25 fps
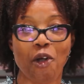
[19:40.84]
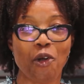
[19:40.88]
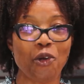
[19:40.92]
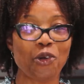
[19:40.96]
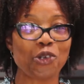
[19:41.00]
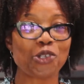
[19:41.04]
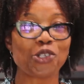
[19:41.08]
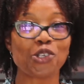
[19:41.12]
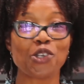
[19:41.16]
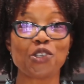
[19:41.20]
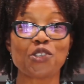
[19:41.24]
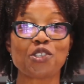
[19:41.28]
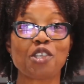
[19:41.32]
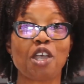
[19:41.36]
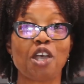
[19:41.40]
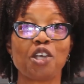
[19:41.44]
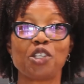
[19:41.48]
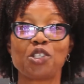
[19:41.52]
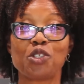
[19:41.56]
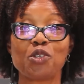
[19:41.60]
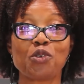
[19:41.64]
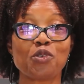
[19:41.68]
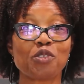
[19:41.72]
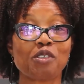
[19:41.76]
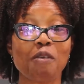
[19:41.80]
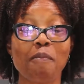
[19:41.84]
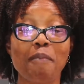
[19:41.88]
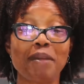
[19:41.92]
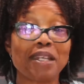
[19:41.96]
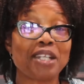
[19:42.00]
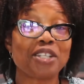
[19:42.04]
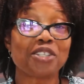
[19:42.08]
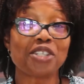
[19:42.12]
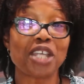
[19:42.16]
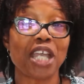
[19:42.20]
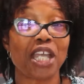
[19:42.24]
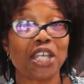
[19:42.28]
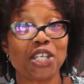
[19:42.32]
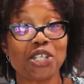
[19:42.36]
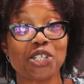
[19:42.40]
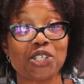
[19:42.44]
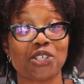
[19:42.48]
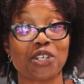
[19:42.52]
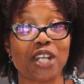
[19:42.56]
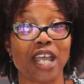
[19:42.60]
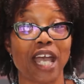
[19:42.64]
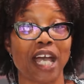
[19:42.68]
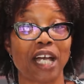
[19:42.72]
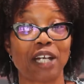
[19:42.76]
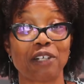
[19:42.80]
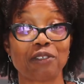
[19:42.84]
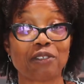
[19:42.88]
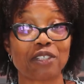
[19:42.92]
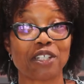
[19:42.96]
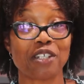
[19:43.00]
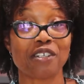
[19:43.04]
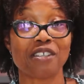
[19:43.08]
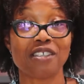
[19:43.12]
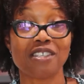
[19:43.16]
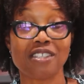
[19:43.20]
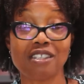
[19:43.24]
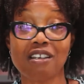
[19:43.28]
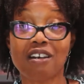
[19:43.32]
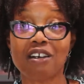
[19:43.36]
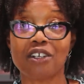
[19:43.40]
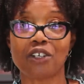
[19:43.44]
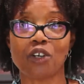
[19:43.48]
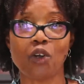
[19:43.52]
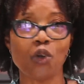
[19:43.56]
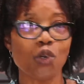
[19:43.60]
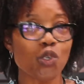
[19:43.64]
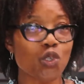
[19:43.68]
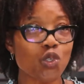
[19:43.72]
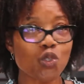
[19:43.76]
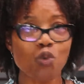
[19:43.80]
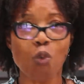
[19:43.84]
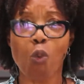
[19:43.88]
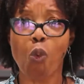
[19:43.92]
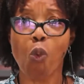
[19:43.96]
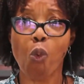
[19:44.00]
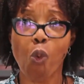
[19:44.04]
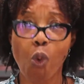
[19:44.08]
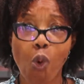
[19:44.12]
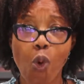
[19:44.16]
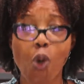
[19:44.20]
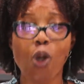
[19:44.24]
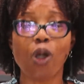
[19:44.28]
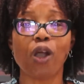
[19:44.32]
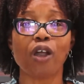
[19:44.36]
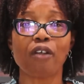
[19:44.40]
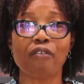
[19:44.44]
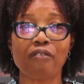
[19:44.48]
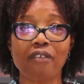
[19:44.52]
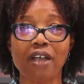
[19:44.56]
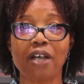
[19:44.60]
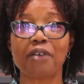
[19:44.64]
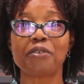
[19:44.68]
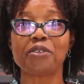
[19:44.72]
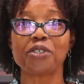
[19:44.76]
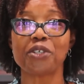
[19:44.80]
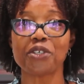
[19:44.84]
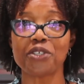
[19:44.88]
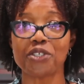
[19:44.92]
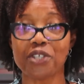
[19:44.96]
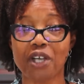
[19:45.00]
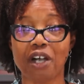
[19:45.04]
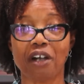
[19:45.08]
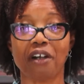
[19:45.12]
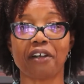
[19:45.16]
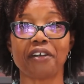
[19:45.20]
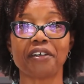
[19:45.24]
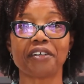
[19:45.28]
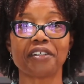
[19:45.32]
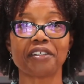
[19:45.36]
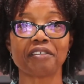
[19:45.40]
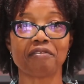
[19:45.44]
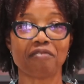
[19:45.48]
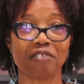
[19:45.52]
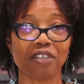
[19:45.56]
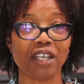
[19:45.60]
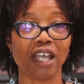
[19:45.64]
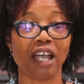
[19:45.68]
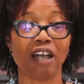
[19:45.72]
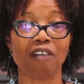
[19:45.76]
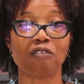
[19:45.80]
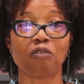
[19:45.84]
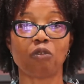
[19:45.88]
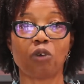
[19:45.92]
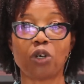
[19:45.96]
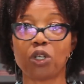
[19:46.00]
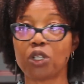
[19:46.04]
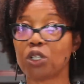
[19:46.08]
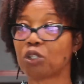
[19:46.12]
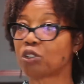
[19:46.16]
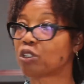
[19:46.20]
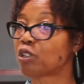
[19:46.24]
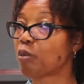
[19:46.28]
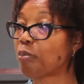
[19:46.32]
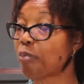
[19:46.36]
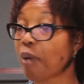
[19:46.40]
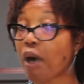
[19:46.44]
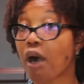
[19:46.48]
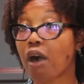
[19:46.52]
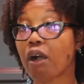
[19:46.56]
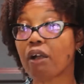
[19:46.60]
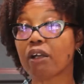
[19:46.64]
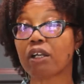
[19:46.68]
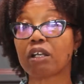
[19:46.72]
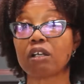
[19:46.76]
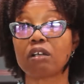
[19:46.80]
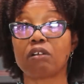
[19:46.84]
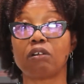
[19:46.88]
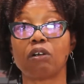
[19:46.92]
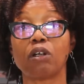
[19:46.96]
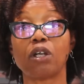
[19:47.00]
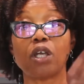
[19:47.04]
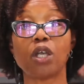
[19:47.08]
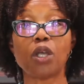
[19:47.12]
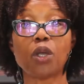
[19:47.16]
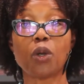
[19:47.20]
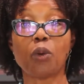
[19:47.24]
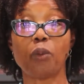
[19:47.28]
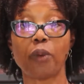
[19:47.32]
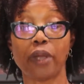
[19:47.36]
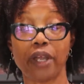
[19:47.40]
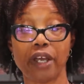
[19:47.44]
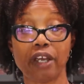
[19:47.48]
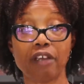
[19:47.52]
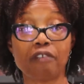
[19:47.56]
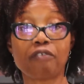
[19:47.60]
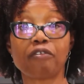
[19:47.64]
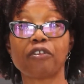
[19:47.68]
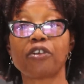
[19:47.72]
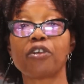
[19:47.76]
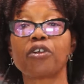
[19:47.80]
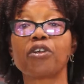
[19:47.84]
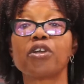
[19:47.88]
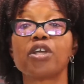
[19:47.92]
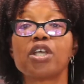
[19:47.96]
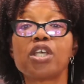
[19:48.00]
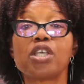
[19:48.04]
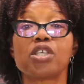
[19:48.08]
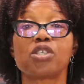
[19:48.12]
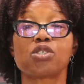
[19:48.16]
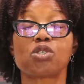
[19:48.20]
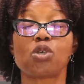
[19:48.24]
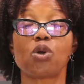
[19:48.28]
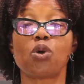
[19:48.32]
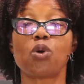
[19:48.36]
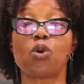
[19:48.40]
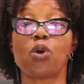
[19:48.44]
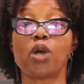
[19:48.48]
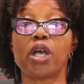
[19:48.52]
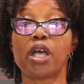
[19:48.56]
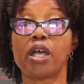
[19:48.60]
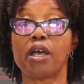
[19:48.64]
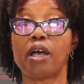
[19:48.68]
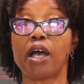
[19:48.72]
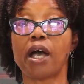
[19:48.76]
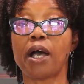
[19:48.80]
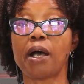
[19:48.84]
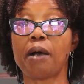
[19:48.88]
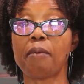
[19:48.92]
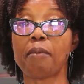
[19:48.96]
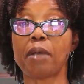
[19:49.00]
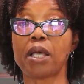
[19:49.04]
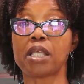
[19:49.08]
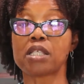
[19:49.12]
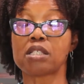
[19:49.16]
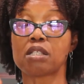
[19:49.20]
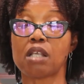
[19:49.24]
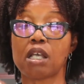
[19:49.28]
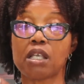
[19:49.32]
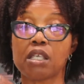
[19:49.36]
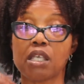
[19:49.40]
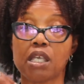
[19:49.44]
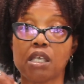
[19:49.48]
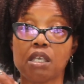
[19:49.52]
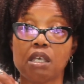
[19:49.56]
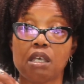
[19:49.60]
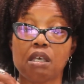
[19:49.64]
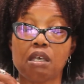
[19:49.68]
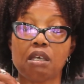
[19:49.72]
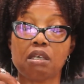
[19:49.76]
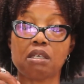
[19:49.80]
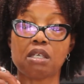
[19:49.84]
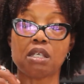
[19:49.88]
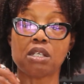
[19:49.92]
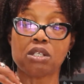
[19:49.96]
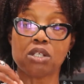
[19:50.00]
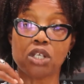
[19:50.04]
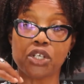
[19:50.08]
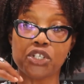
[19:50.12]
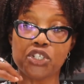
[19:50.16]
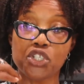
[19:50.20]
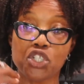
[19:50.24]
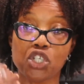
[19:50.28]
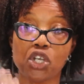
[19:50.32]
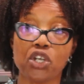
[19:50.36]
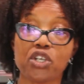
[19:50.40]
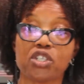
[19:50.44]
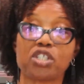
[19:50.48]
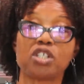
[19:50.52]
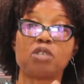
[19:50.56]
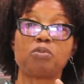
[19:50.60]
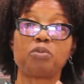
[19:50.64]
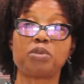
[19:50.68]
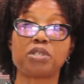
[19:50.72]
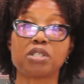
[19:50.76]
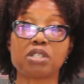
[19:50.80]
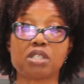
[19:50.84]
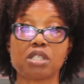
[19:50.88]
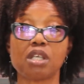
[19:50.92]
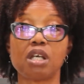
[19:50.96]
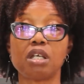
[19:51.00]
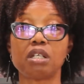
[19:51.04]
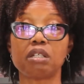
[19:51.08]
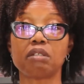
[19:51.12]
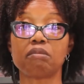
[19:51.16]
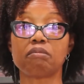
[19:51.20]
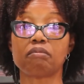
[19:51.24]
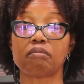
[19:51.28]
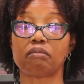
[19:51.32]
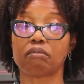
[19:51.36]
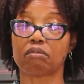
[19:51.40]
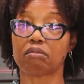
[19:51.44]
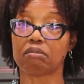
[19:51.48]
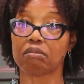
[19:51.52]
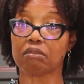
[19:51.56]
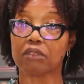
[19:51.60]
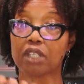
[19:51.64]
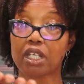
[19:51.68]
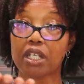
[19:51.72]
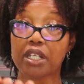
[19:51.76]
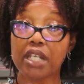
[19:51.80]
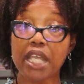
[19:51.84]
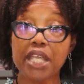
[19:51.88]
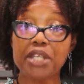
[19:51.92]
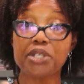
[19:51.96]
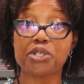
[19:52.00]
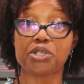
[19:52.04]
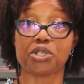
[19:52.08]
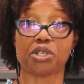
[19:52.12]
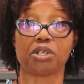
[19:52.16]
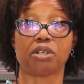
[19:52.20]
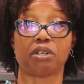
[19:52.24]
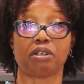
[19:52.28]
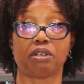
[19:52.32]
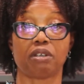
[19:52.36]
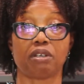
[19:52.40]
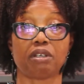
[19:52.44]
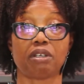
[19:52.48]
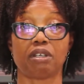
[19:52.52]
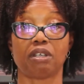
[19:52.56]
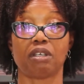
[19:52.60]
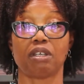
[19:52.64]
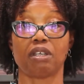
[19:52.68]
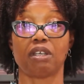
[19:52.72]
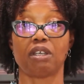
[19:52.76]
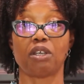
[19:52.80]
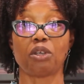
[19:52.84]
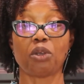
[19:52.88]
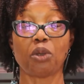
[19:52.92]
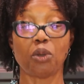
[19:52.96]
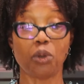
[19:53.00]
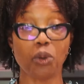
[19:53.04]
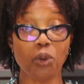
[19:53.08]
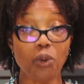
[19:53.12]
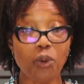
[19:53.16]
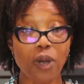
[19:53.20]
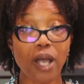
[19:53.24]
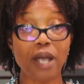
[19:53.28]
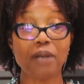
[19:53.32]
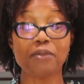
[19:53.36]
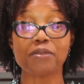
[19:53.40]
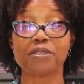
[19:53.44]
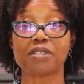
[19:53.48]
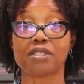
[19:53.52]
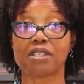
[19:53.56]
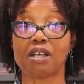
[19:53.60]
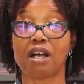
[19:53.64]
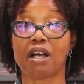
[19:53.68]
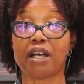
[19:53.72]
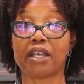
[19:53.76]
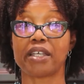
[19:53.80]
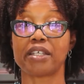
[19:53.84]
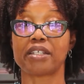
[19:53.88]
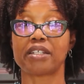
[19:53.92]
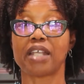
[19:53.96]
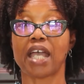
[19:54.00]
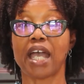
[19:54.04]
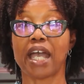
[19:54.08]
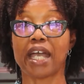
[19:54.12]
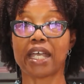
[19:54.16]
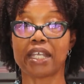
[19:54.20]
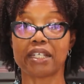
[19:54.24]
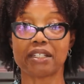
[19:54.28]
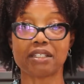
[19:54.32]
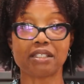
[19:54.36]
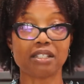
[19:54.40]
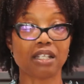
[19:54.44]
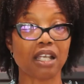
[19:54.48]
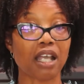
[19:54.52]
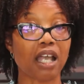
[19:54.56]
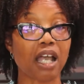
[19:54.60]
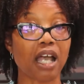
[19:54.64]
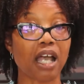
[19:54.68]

or just do some meditation out in the sun, or just walk around your yard if you have one, or your park, or wherever. So in conjunction with the sun, nature. Go outside and